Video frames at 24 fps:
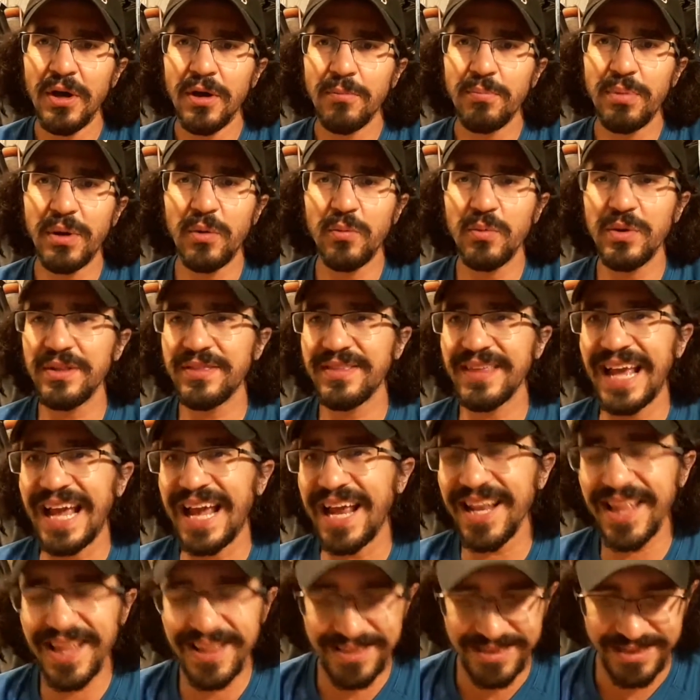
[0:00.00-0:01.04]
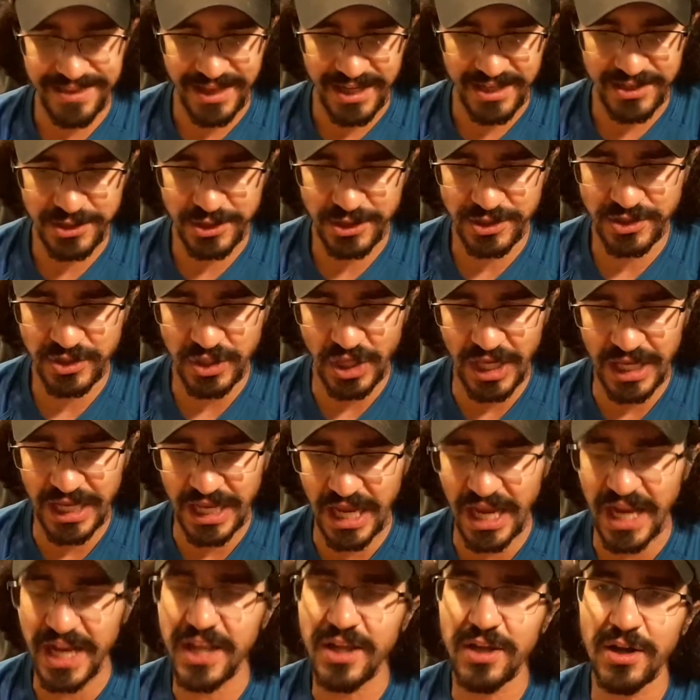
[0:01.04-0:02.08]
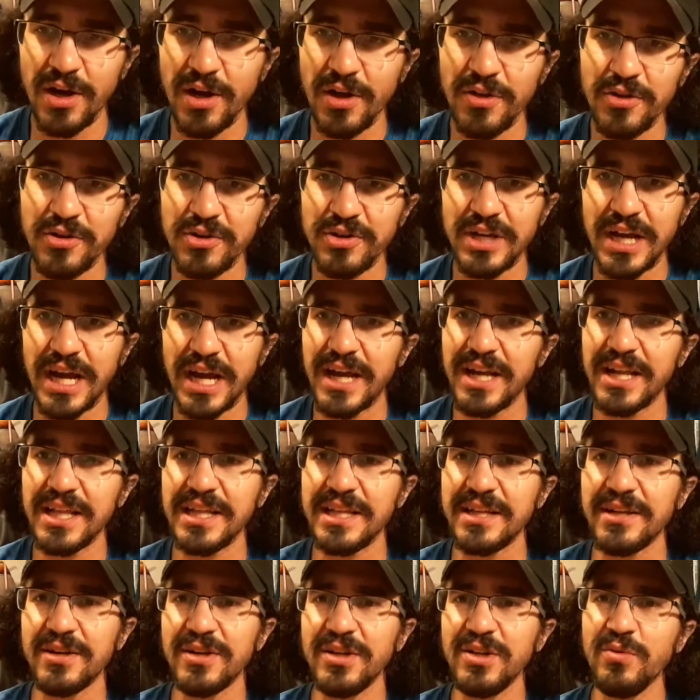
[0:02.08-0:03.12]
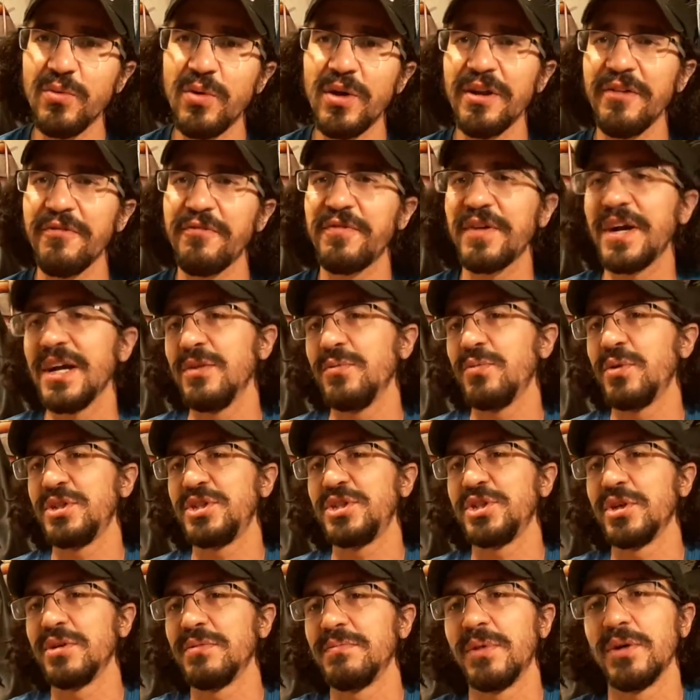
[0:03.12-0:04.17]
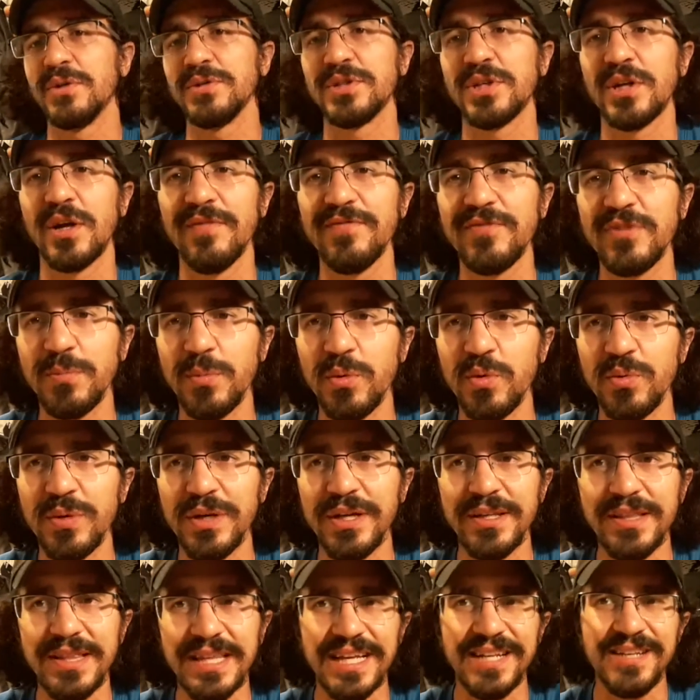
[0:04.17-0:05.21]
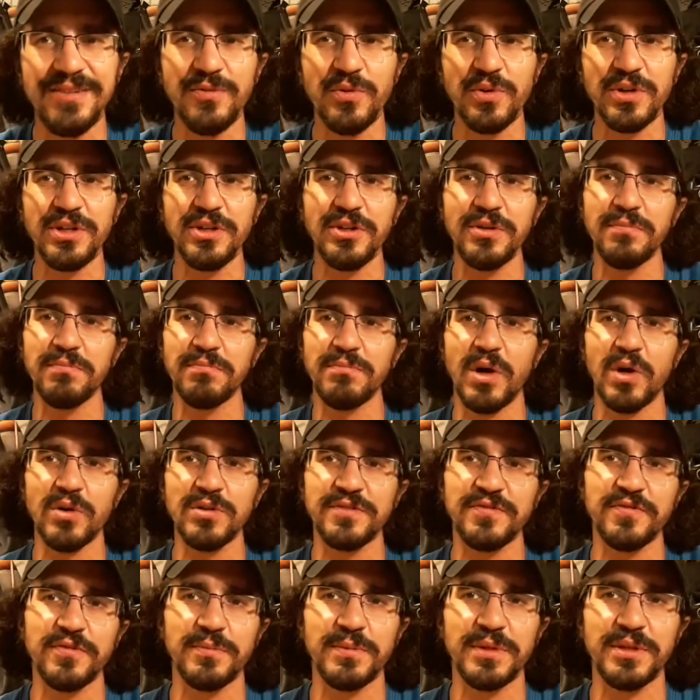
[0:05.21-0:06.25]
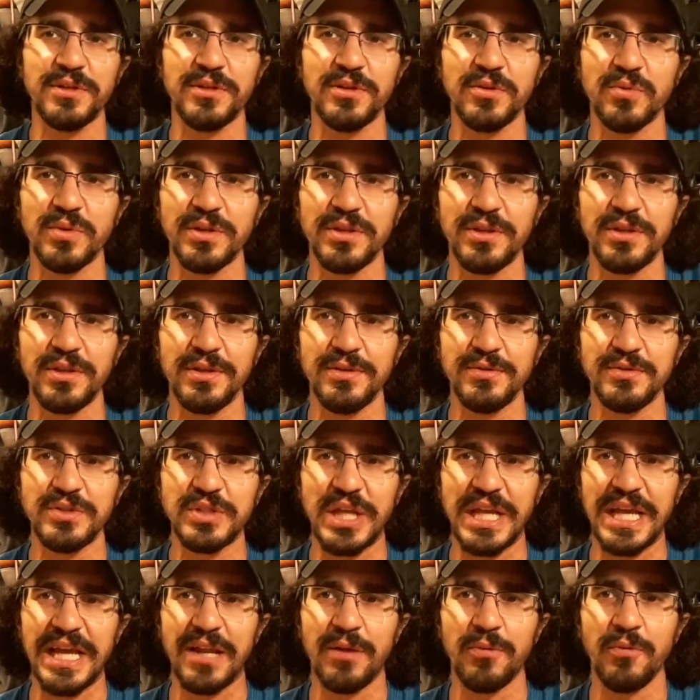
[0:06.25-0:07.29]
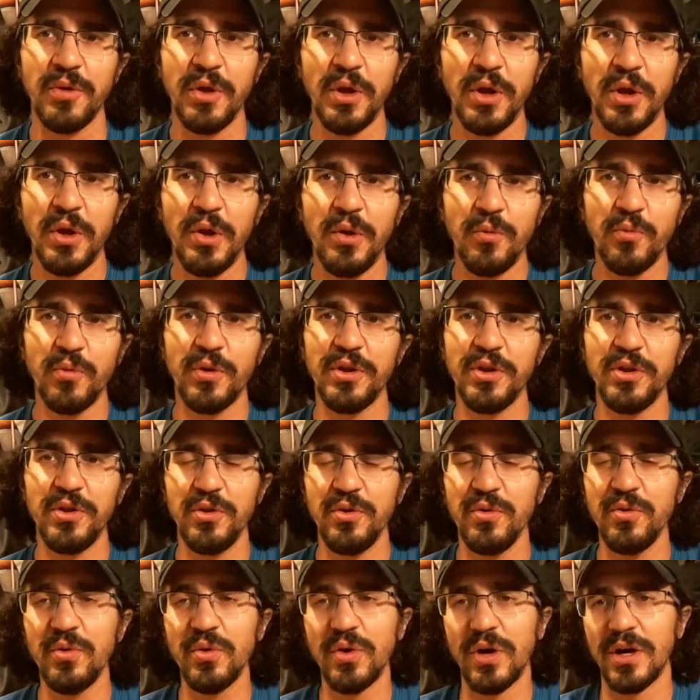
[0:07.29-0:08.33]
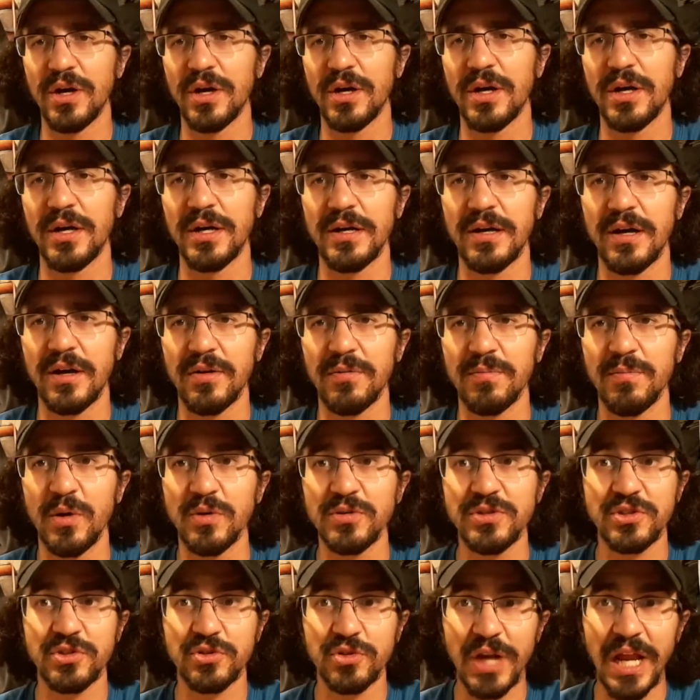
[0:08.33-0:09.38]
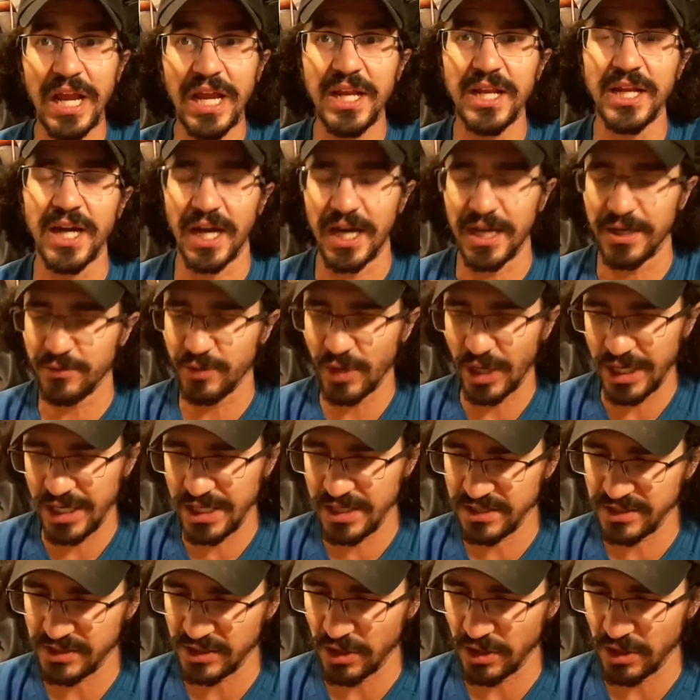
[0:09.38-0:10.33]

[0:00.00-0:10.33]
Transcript: But with anything, just like any other kind of gear, you want to find what you're most comfortable with and what you're most familiar with using and what you are most trained on, right?